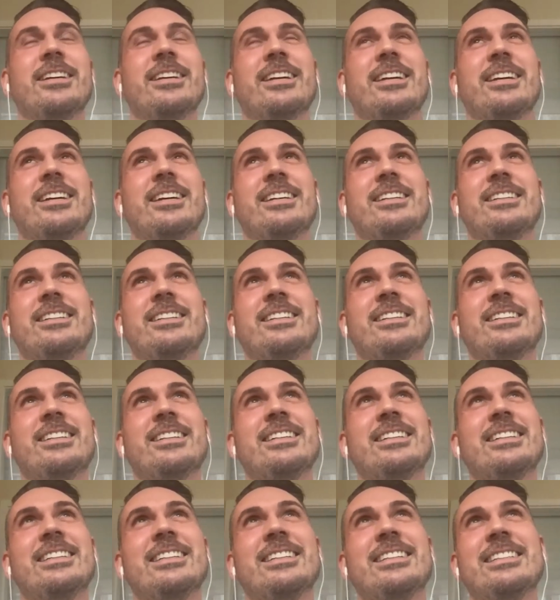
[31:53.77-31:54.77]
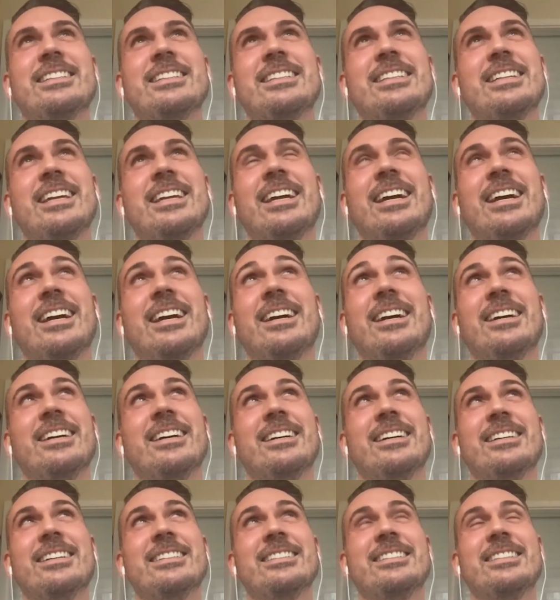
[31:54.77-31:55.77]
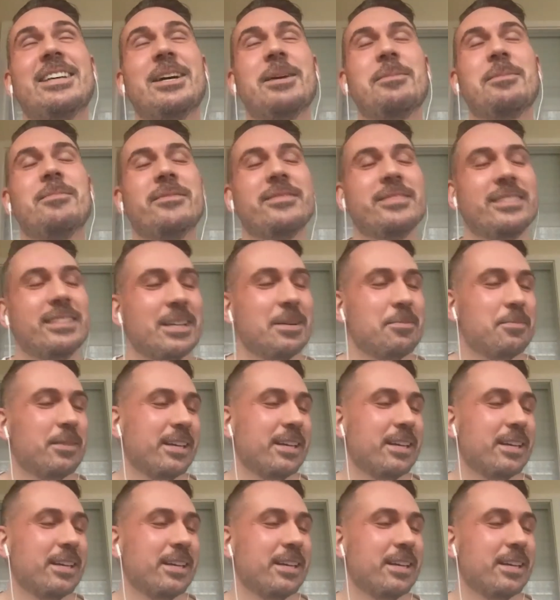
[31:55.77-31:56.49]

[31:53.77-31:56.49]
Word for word: And yeah, dumb, dumb